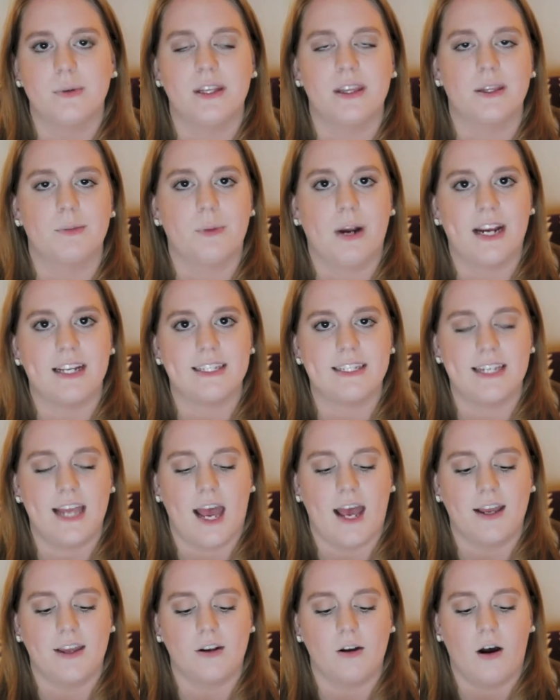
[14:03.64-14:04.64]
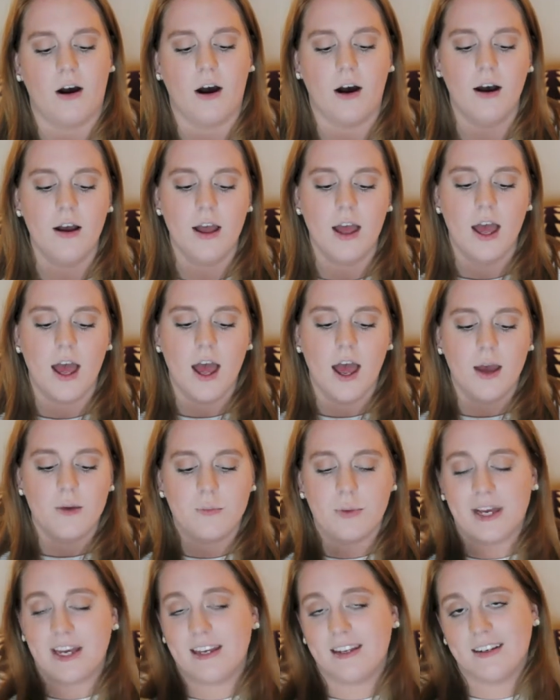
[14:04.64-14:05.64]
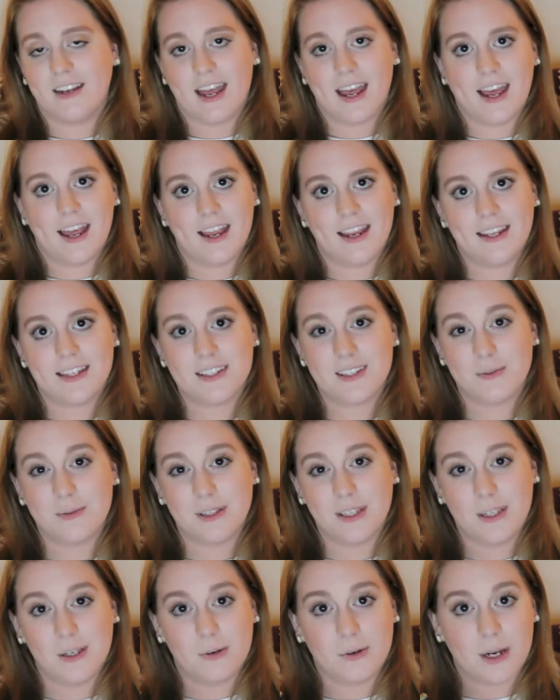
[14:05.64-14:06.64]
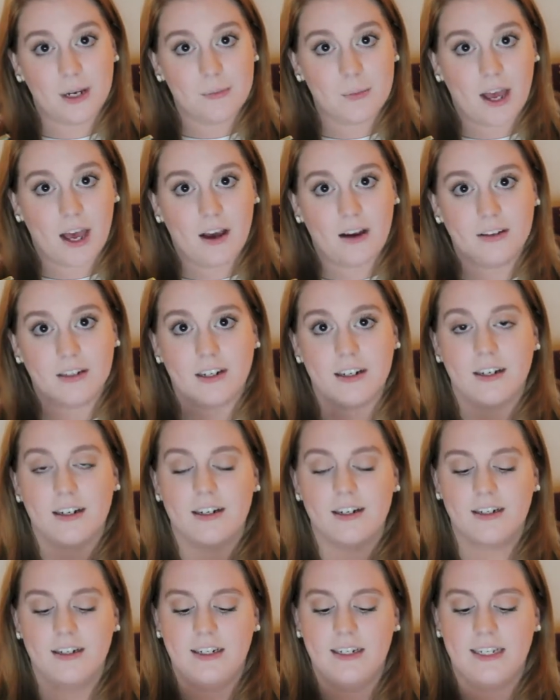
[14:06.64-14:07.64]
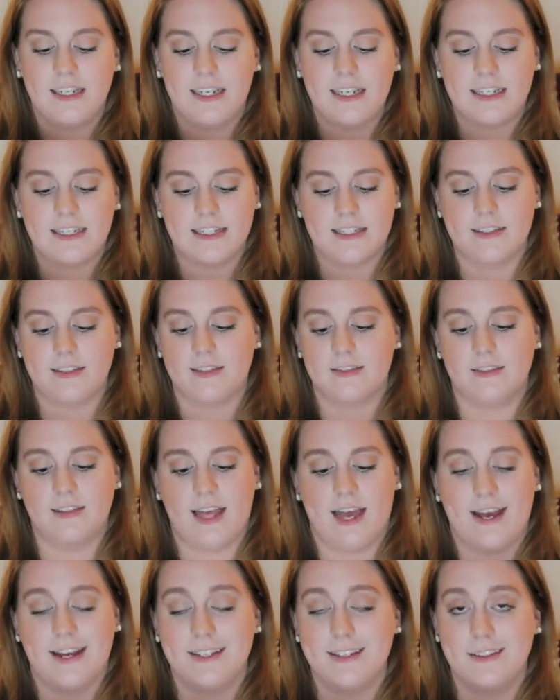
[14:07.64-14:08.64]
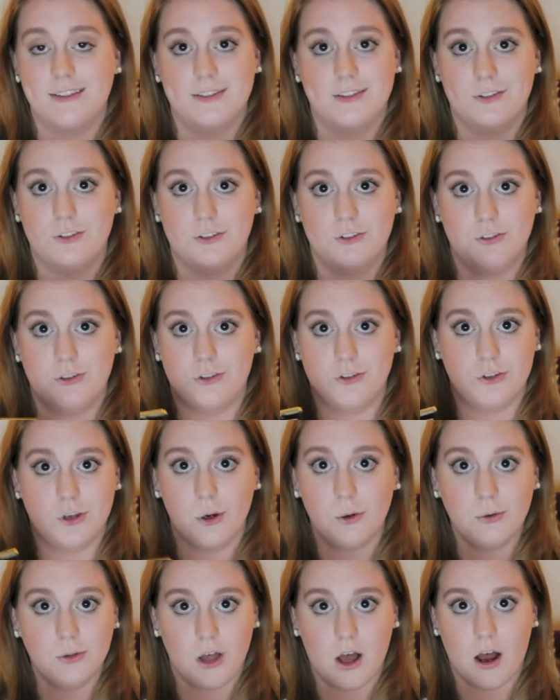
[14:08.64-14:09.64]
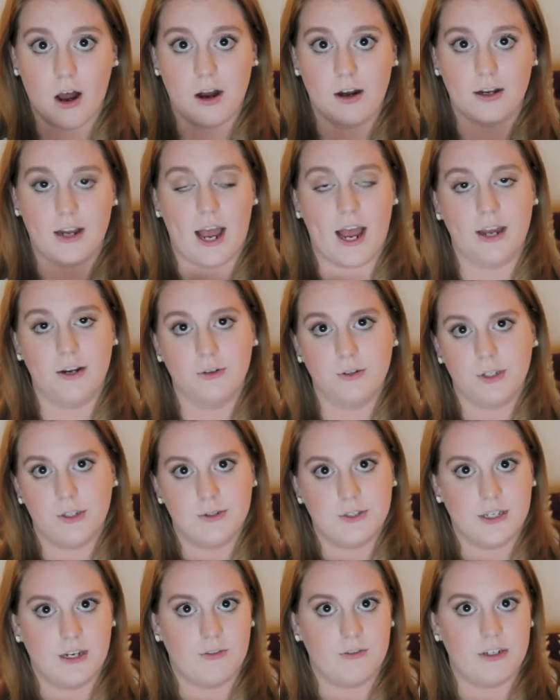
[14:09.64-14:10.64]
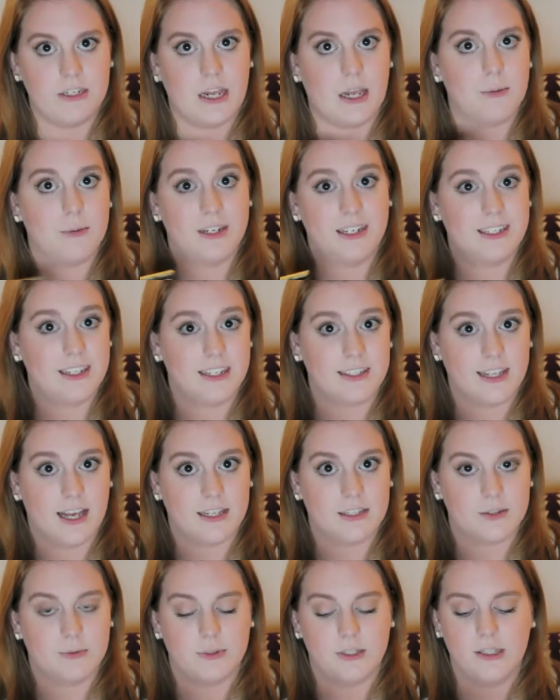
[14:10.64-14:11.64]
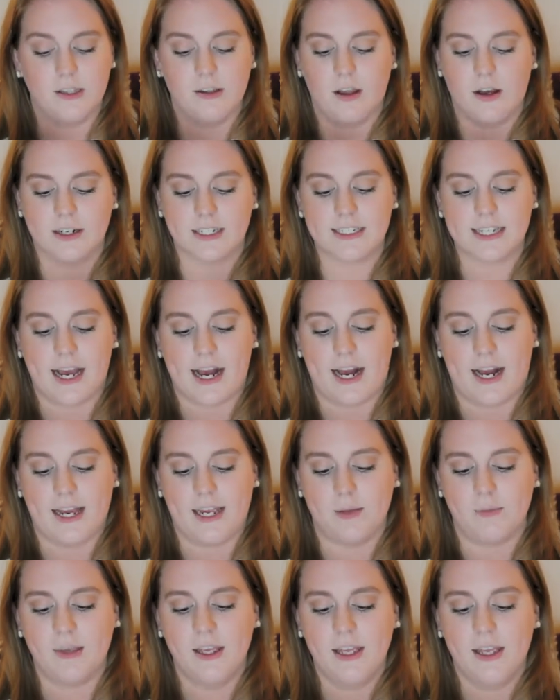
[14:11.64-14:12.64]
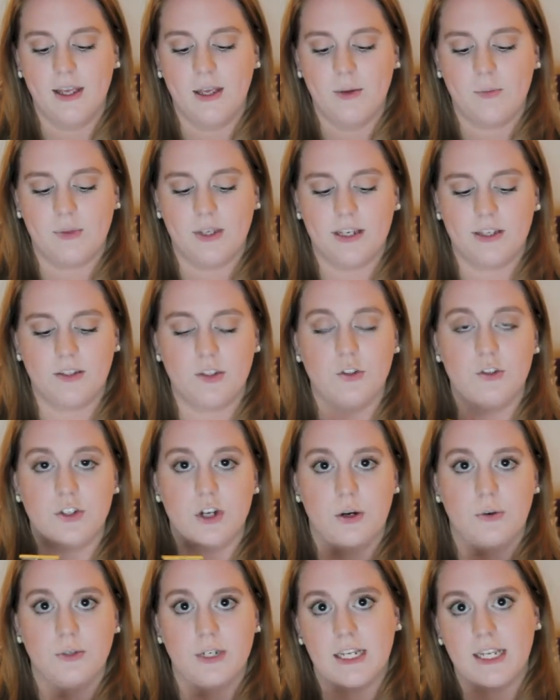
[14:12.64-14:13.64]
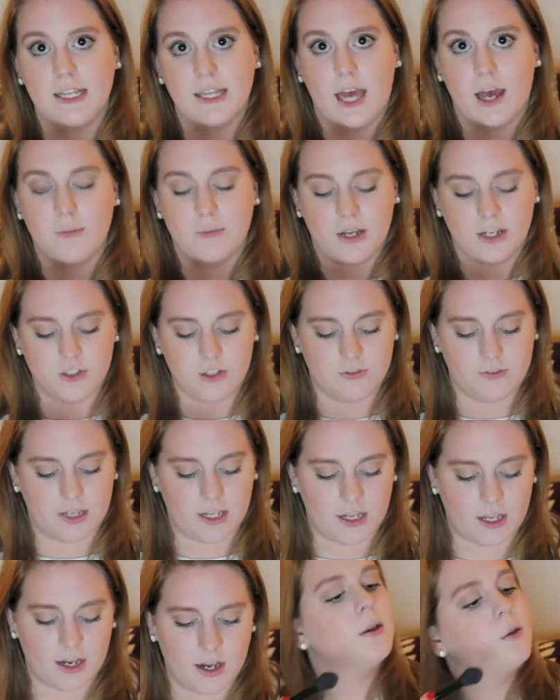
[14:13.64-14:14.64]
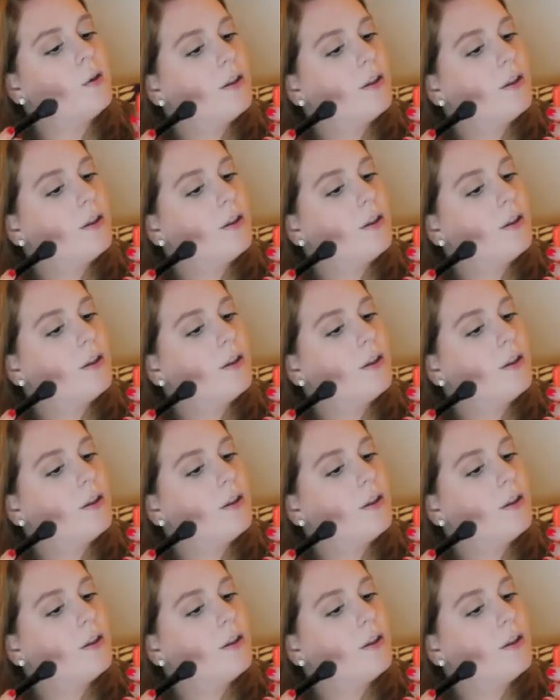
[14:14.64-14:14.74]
with the price tag at all, but it's a really great powder. It lasts so long. I don't use it every day, but it does last a really long time because you don't need that much of it.